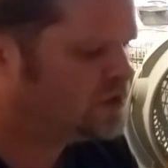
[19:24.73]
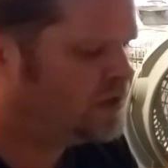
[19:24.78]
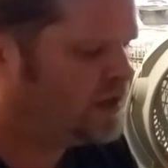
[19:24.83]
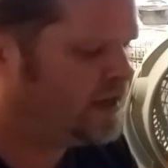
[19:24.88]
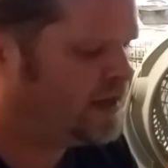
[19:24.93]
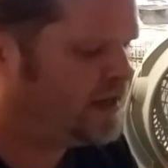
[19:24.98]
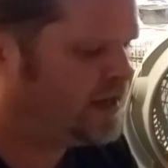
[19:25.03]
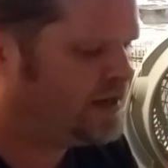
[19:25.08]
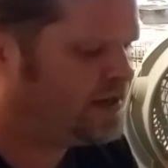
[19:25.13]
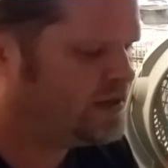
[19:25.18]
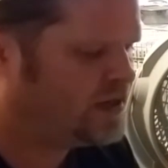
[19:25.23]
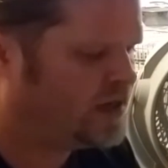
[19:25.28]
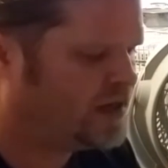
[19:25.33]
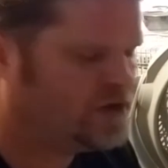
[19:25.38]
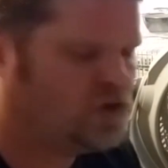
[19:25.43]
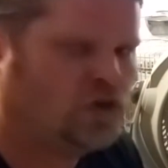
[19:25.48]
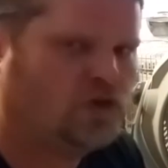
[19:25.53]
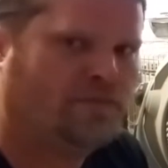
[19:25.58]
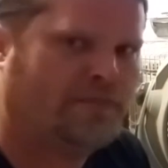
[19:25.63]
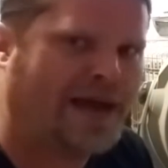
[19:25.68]
And
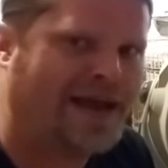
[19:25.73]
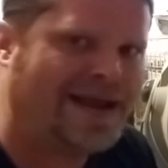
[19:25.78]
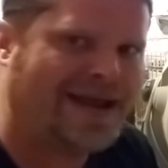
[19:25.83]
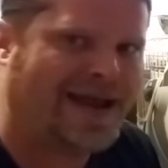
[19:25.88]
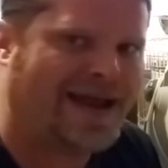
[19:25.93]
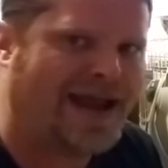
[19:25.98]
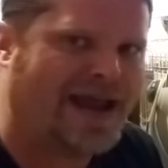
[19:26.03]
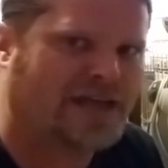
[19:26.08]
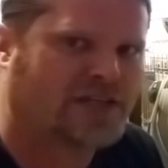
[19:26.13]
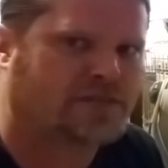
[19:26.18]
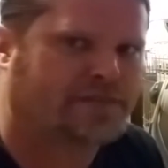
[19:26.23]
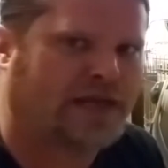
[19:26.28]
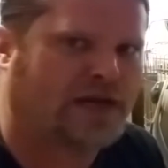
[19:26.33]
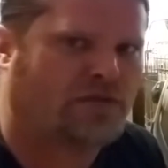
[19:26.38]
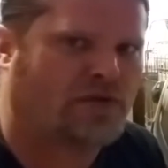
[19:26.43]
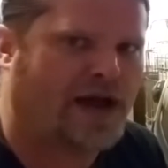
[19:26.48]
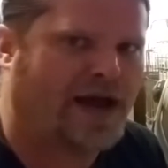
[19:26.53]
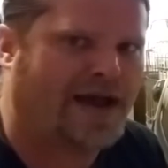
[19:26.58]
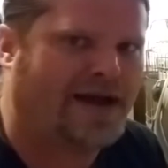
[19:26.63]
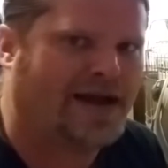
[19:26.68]
you may ask me
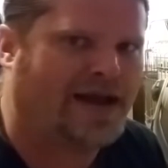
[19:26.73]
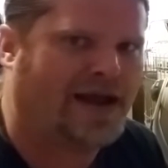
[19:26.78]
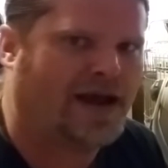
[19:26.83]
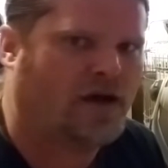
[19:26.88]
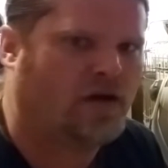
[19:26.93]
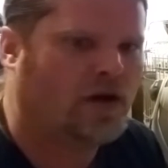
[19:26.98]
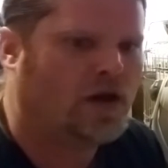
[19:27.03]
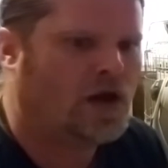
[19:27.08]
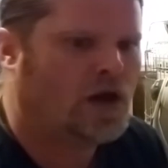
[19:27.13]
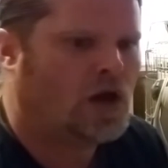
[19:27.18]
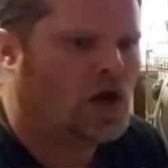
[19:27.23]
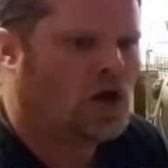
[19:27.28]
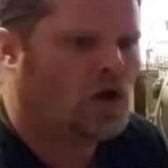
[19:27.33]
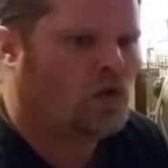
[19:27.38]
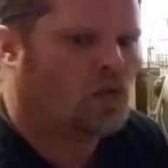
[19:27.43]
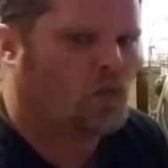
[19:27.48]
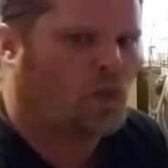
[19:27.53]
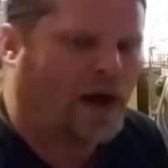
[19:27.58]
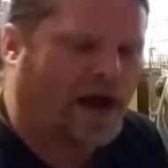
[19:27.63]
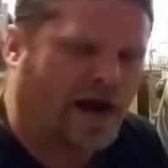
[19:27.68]
right now,
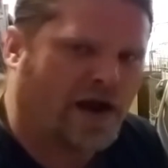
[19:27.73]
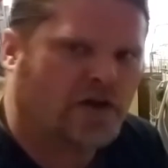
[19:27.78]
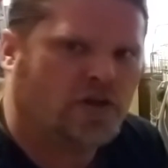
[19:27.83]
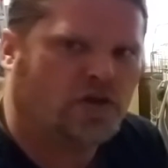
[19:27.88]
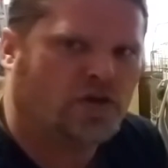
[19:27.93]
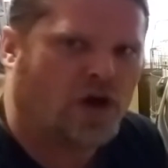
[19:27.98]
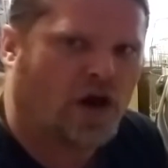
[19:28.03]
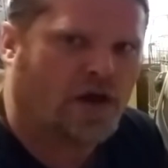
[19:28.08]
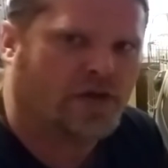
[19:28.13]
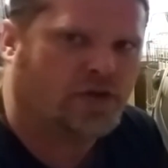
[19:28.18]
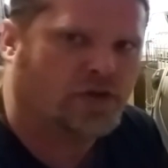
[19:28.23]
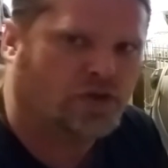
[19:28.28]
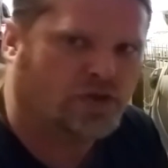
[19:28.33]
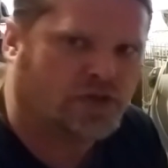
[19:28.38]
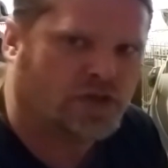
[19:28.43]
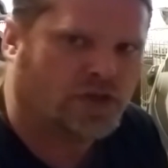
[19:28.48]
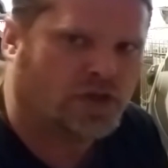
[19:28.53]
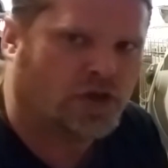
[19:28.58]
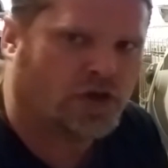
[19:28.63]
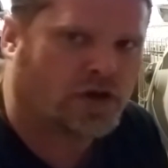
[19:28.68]
why are you not
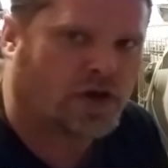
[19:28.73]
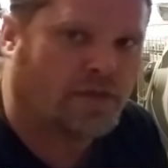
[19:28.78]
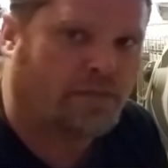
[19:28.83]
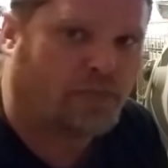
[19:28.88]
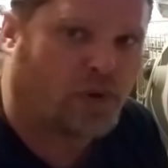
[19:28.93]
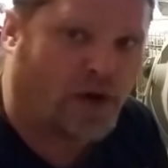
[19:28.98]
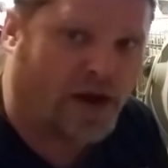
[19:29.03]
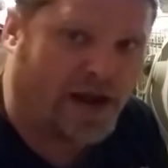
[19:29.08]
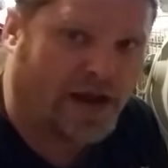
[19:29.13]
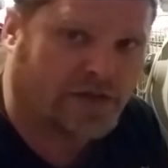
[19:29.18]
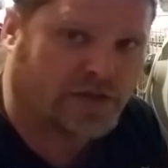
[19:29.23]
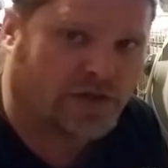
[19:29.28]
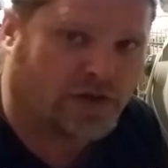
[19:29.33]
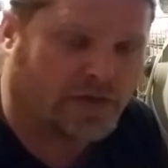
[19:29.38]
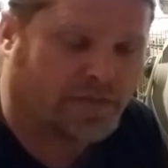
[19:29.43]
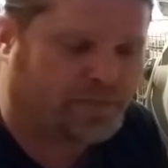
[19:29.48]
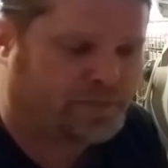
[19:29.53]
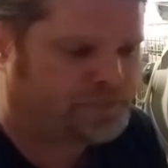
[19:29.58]
using your compressor?